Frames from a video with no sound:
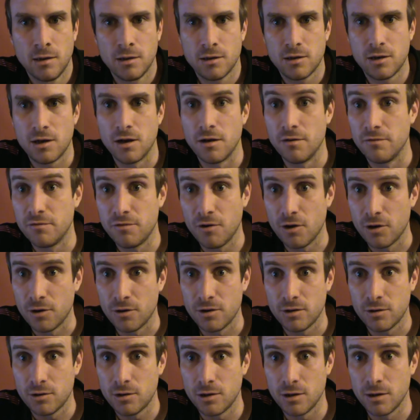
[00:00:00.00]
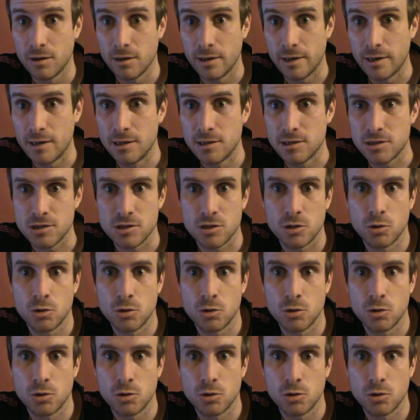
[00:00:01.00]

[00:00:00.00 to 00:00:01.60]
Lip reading: Kurt Vonnegut is